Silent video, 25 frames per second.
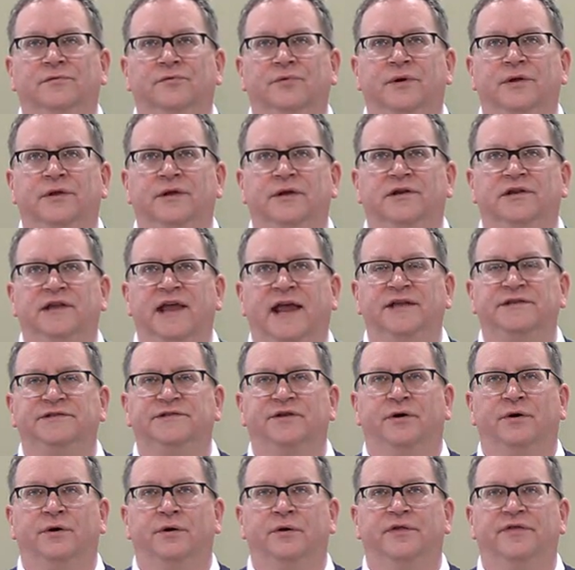really takes
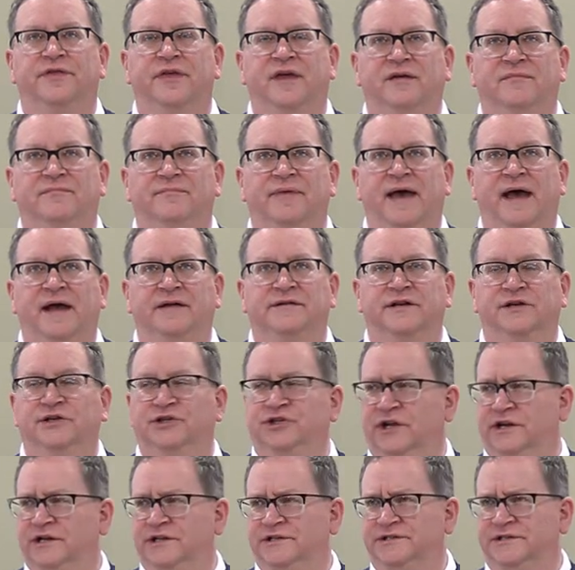the whole thing back to
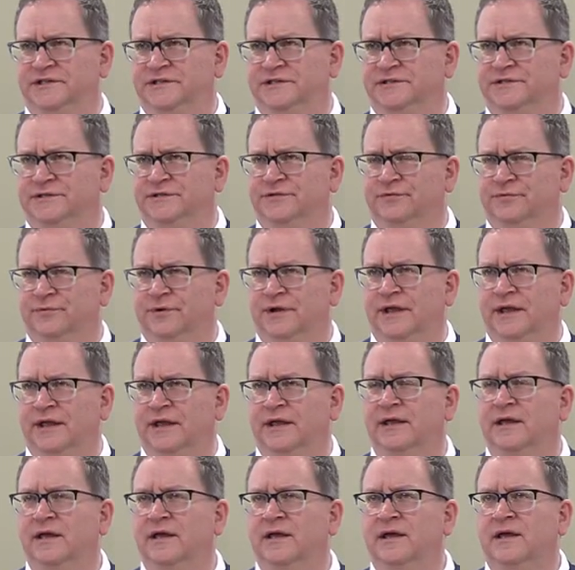Genesis
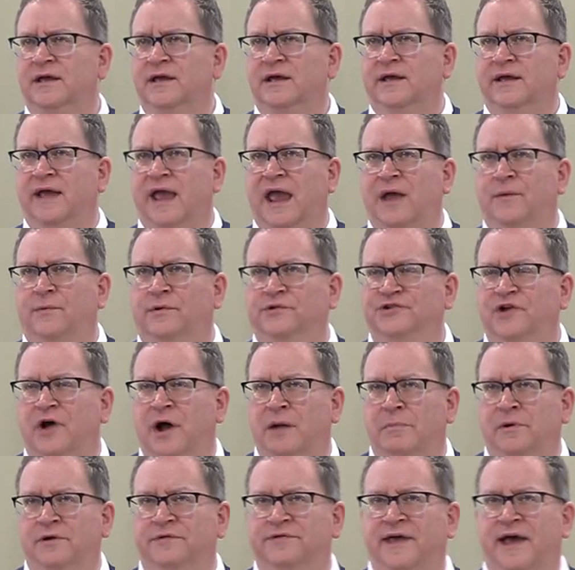3, and we'll
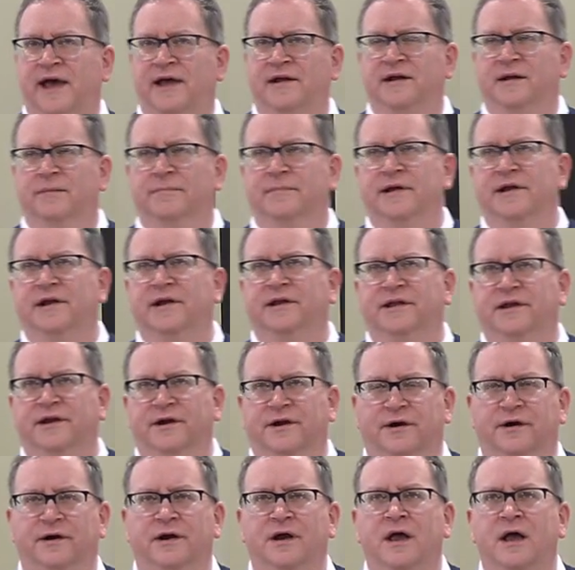talk about that in a minute
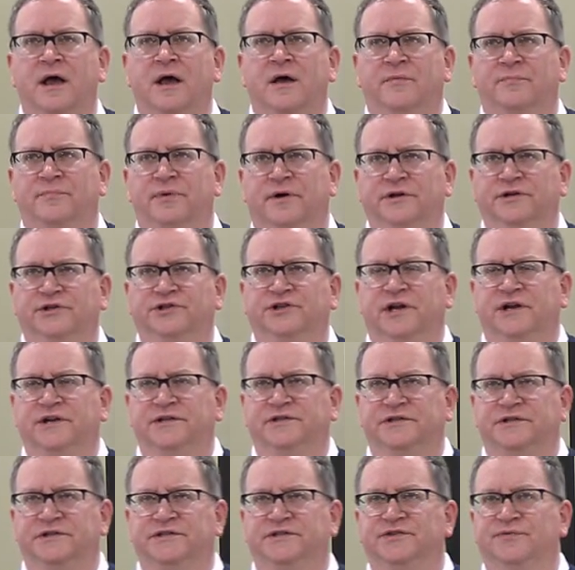here. But
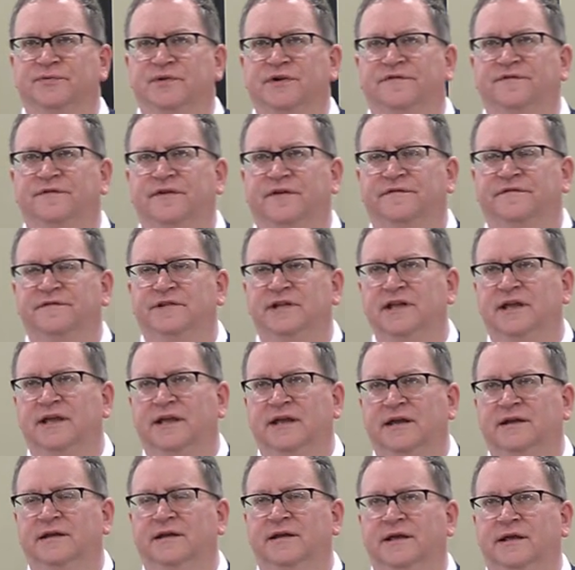Genesis
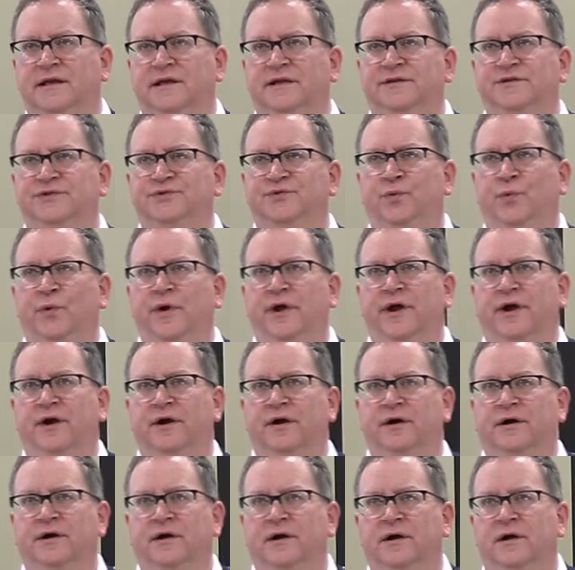3:15 is
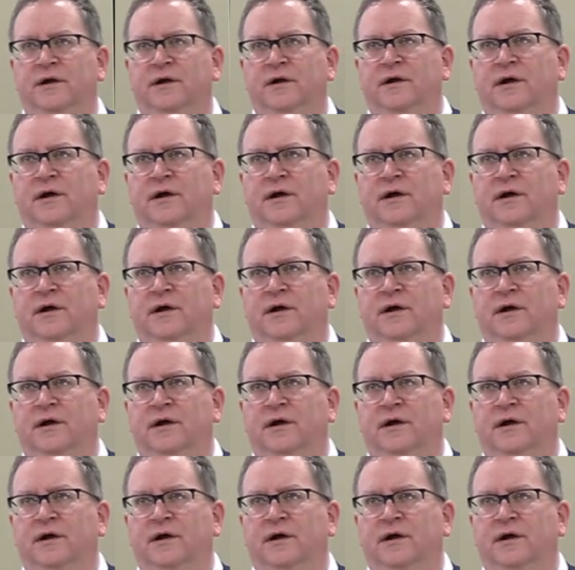where